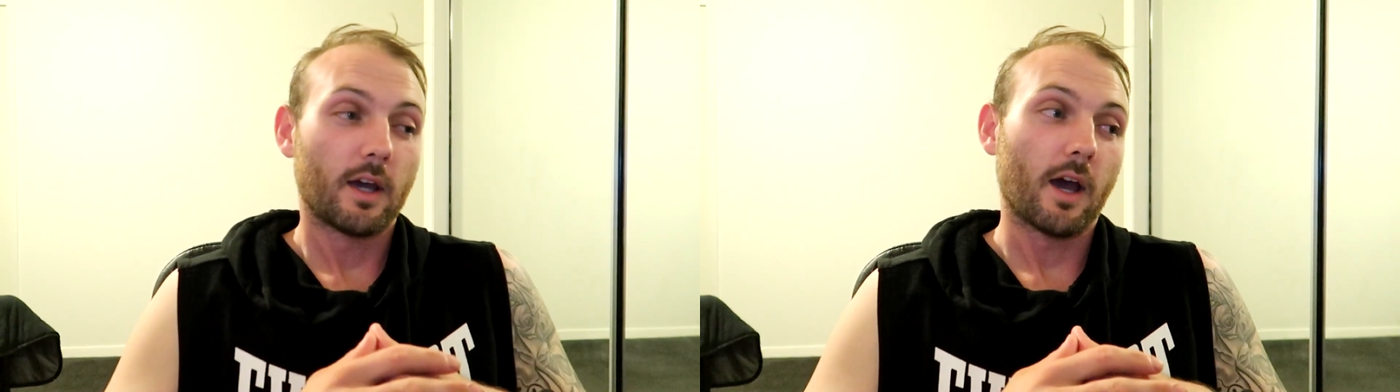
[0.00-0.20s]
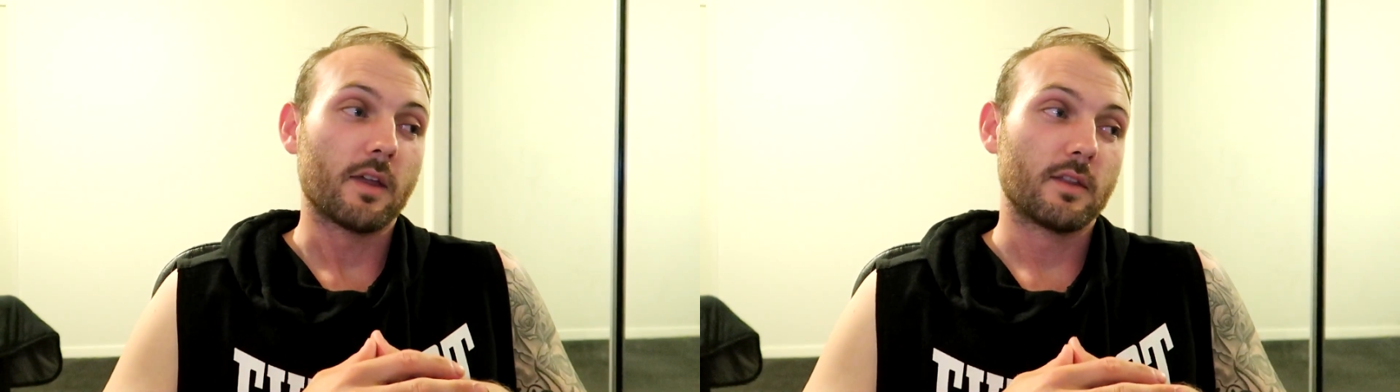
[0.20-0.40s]

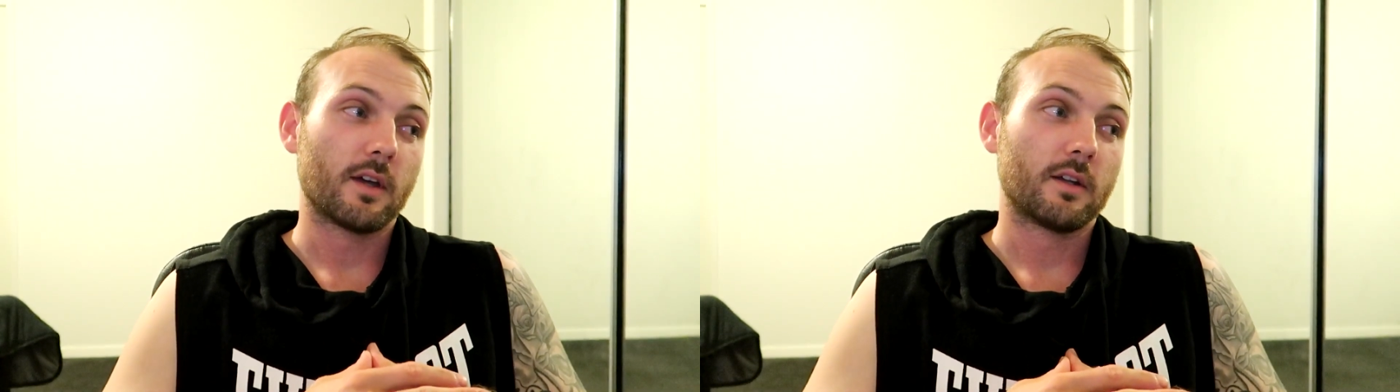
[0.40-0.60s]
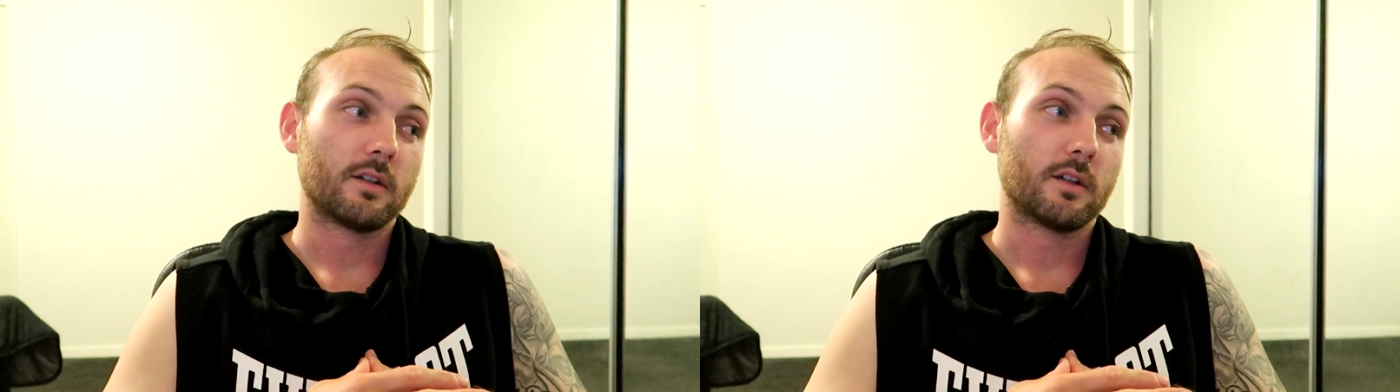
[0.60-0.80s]
And
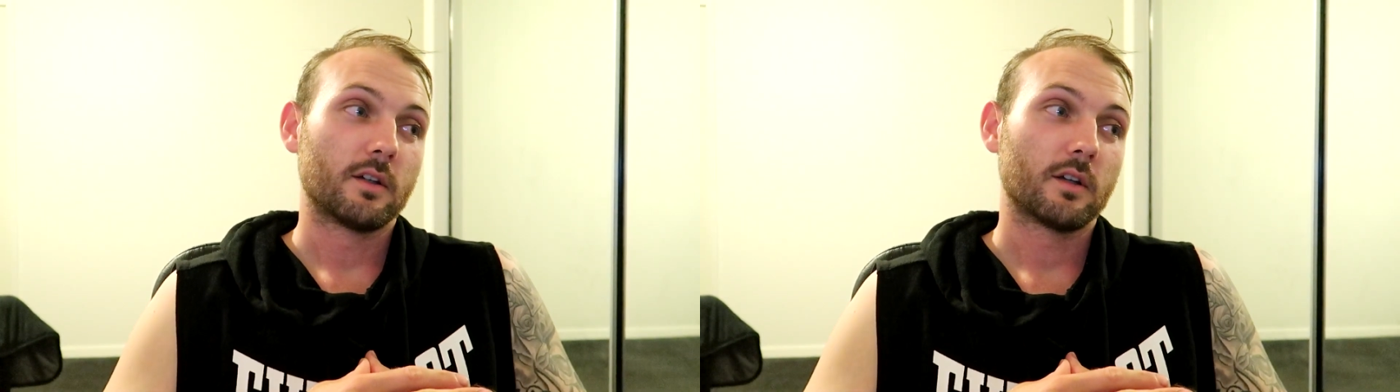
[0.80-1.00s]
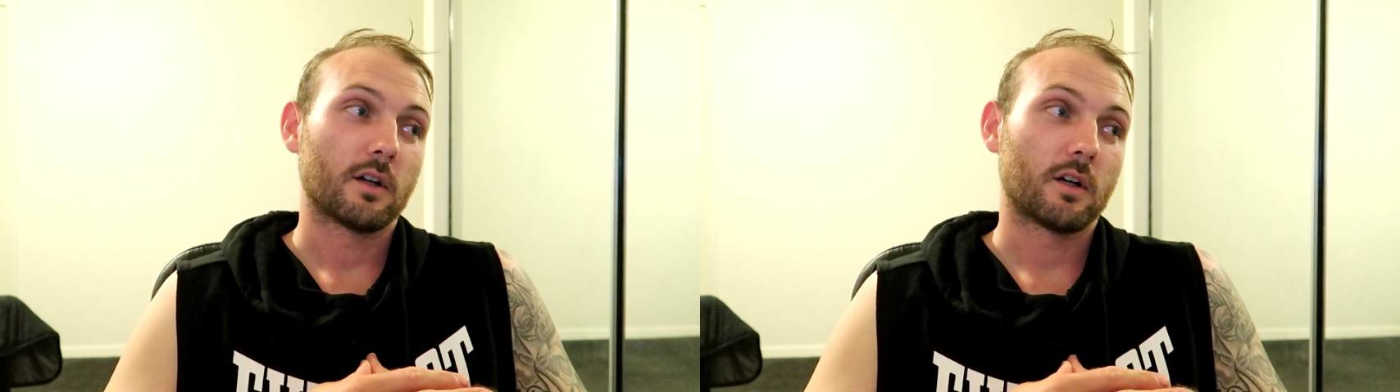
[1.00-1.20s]
then
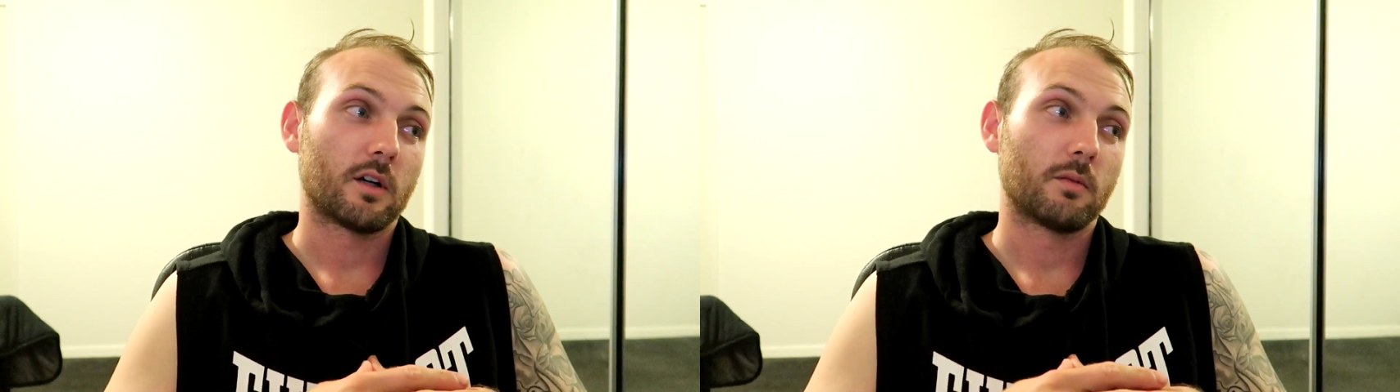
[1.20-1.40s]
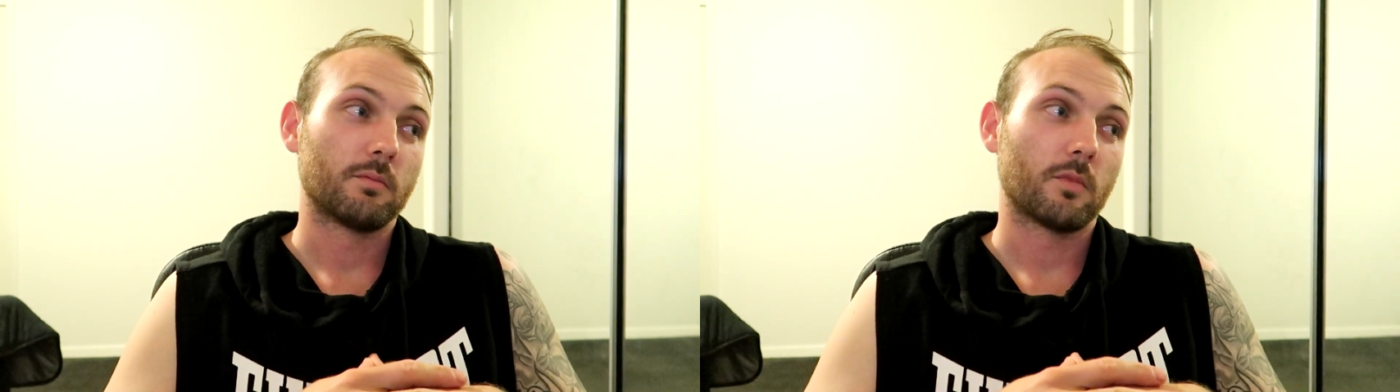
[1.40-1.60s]

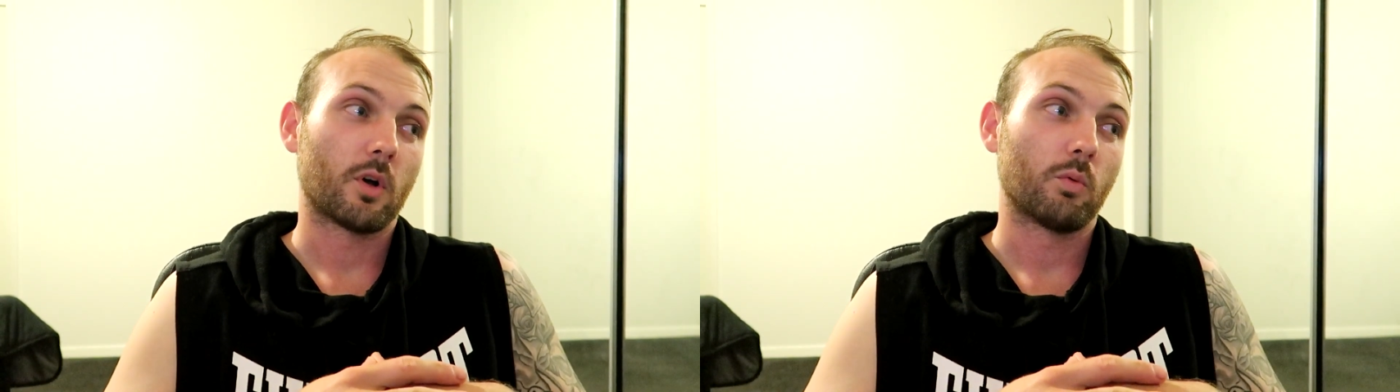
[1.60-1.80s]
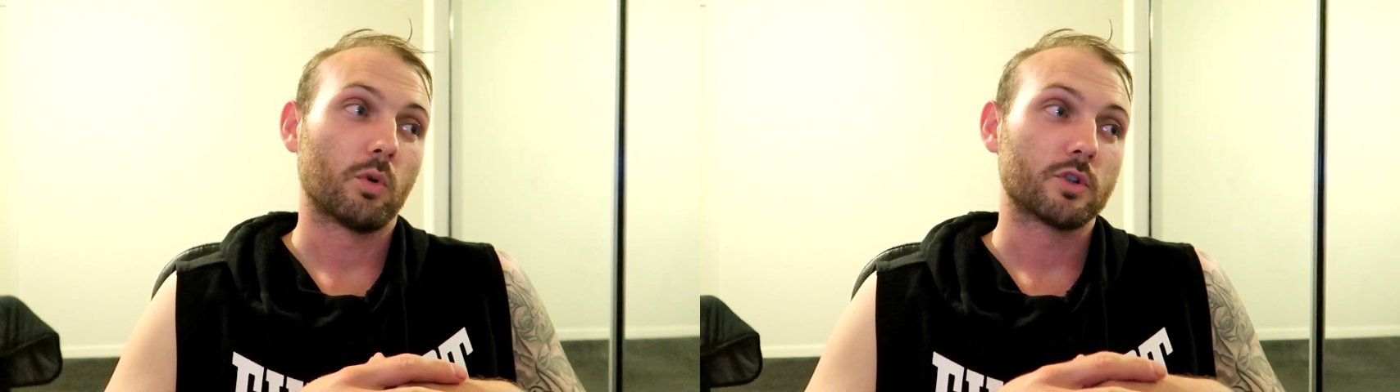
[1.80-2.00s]

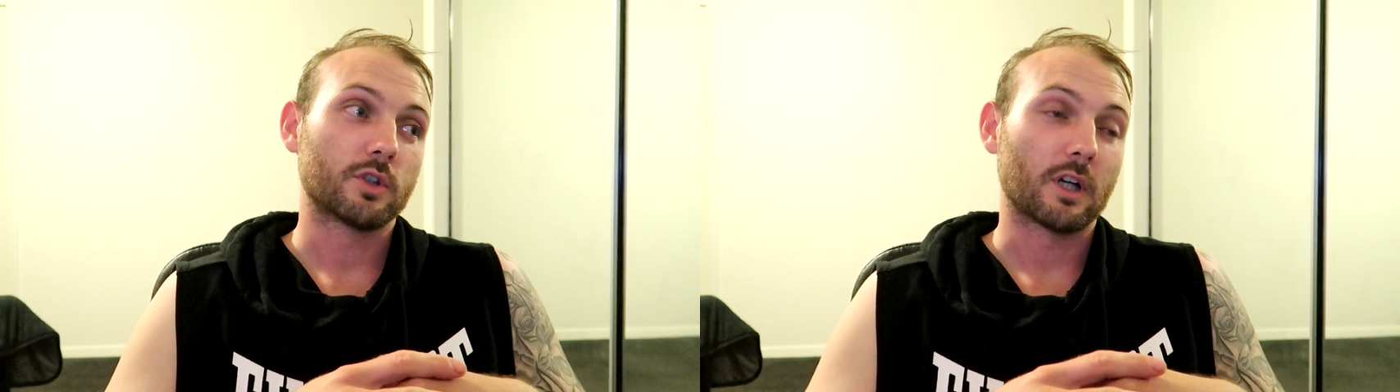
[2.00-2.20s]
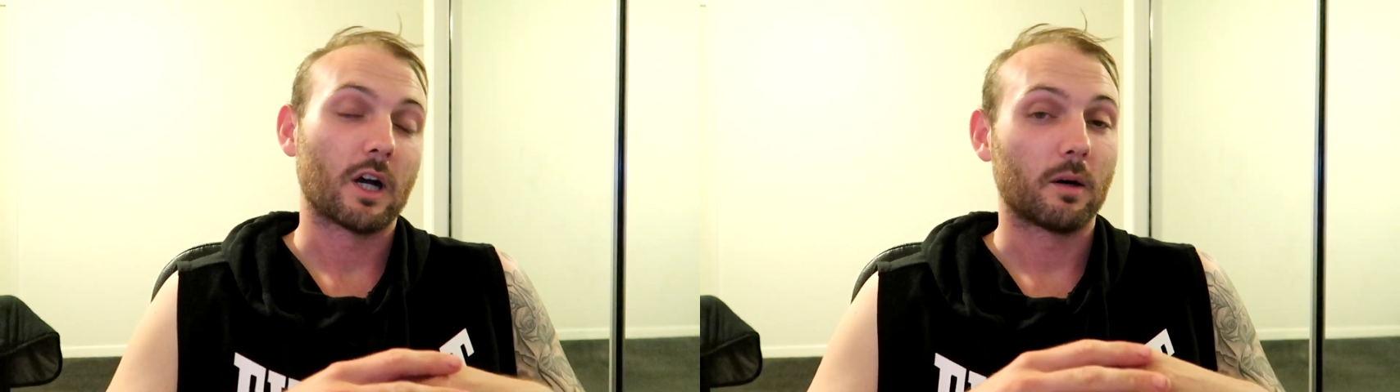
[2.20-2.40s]
I watched
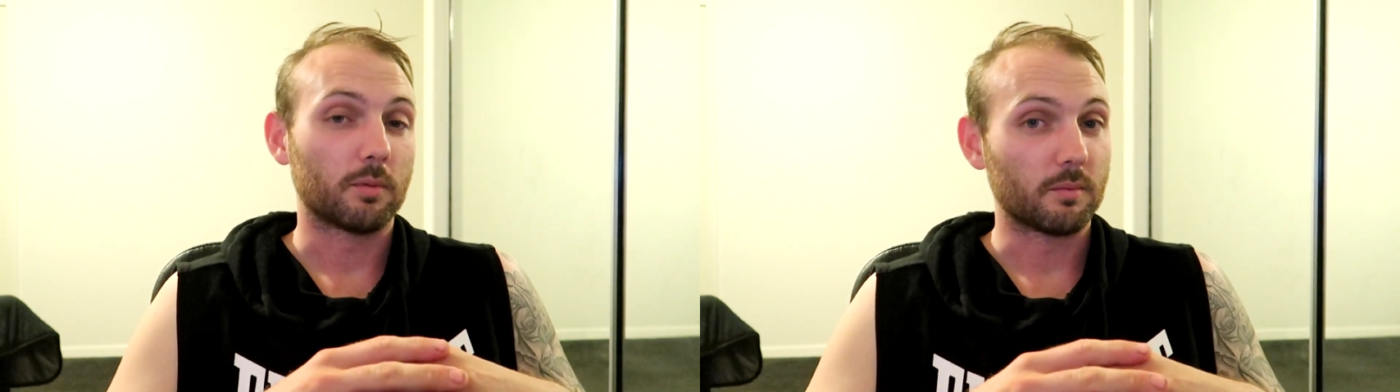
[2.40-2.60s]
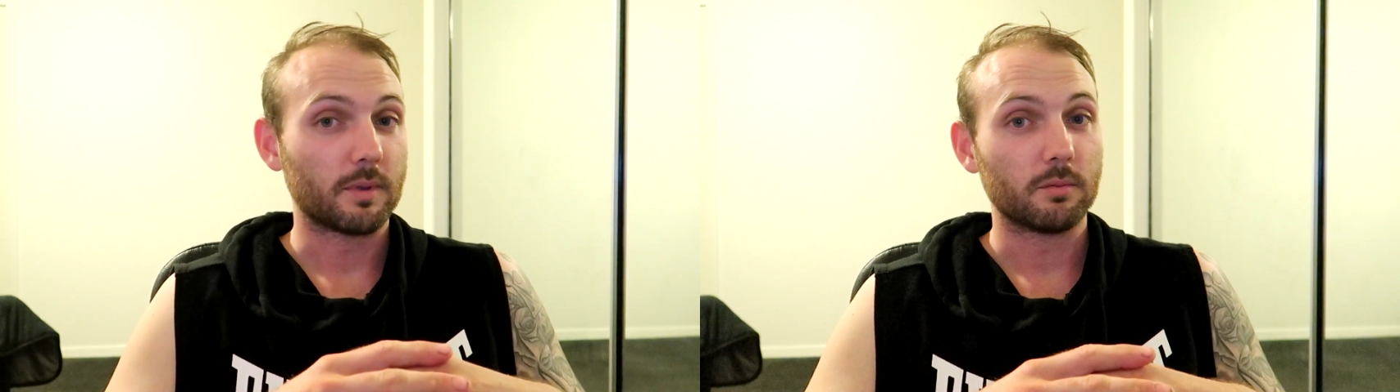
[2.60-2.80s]
a
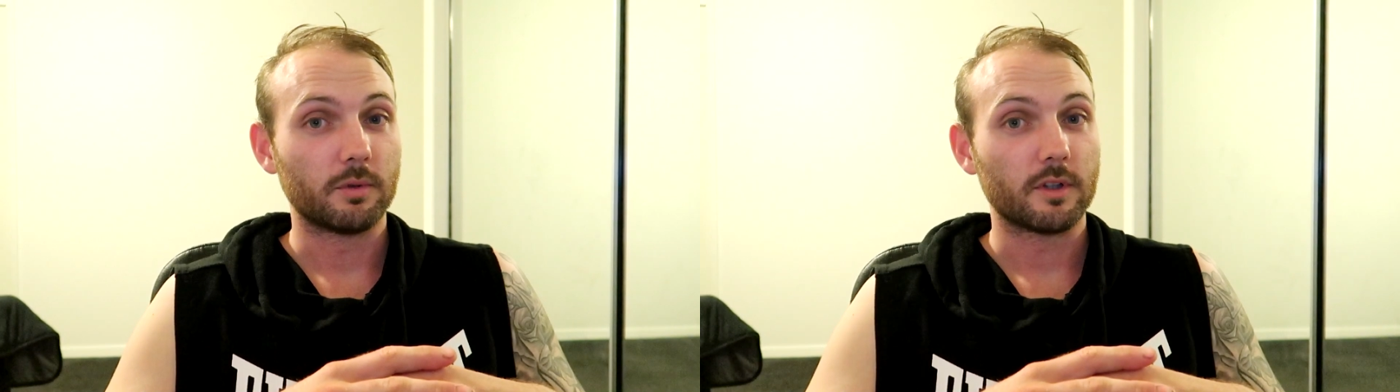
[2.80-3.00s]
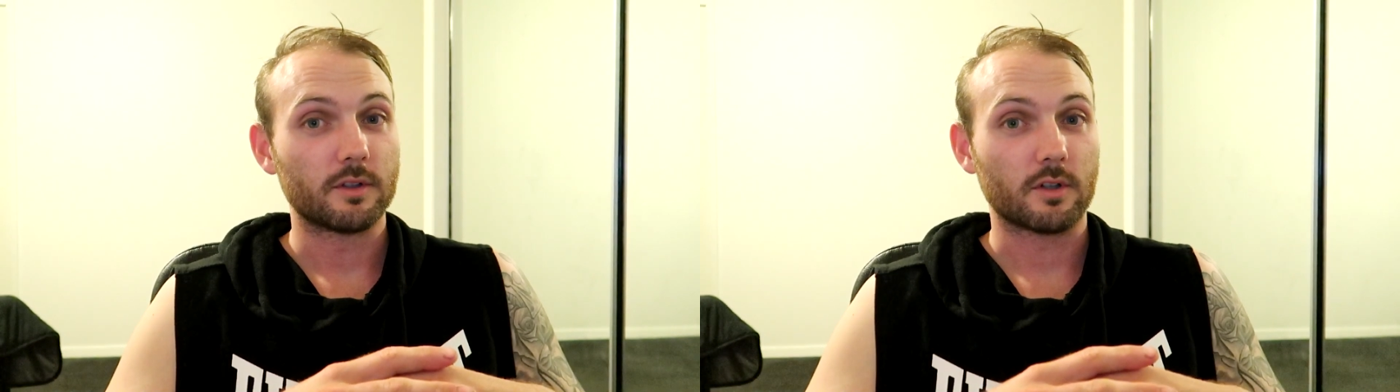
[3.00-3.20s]
couple of people
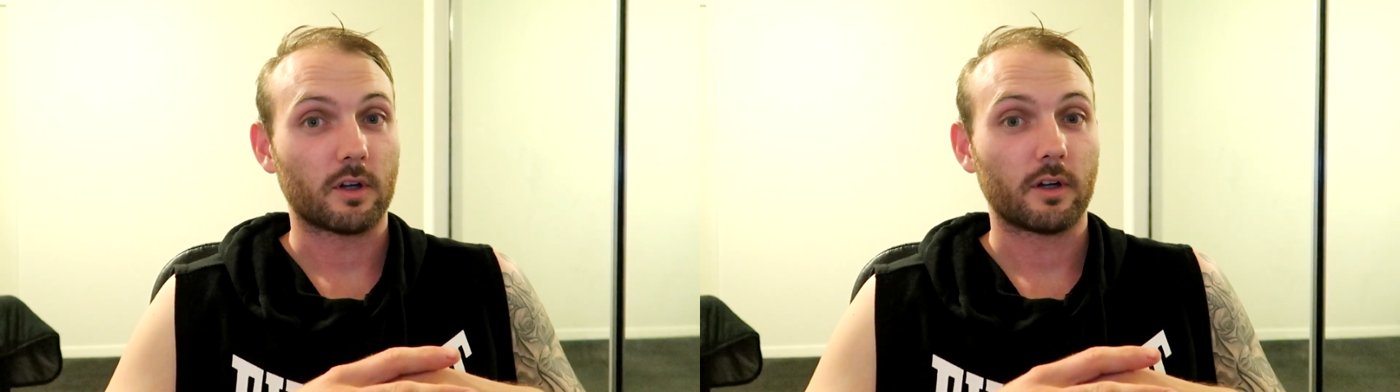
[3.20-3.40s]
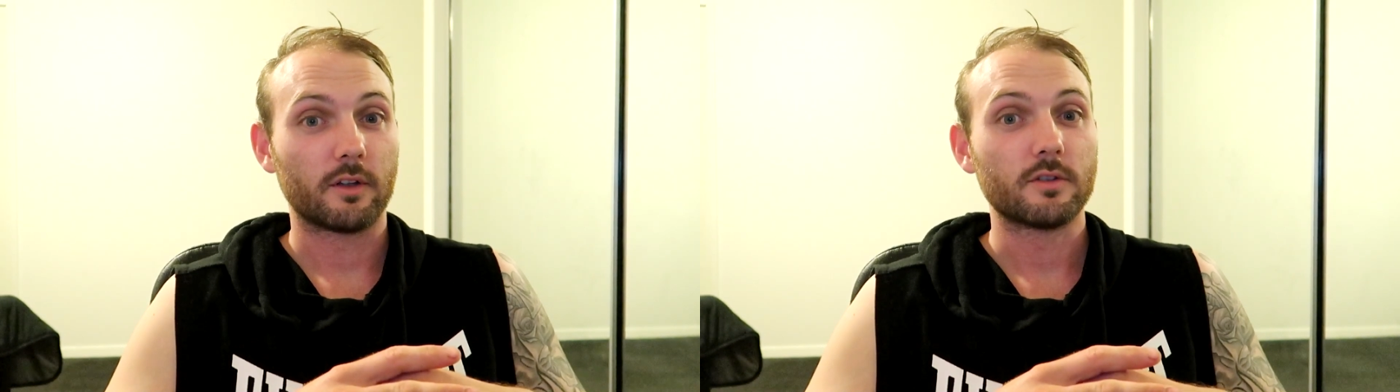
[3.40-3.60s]
hit the
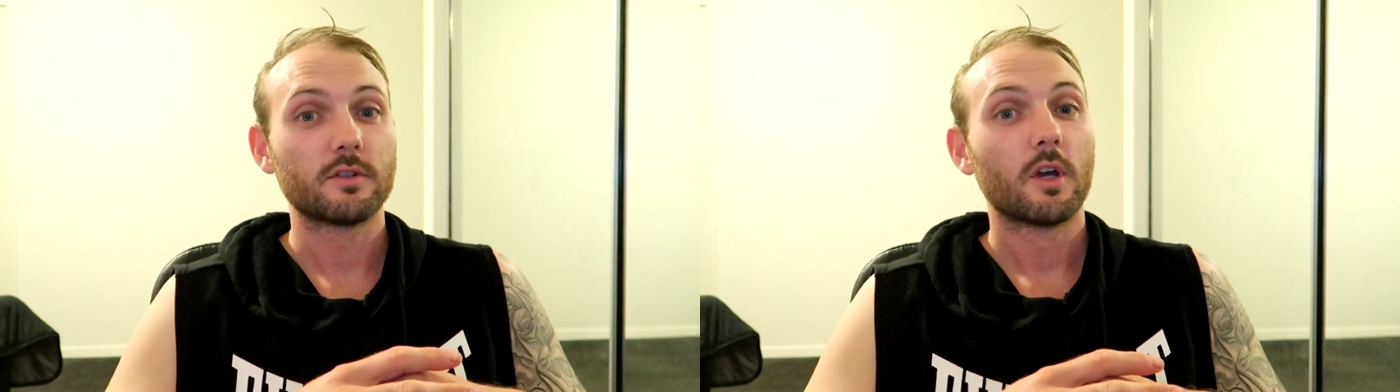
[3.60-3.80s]
tires.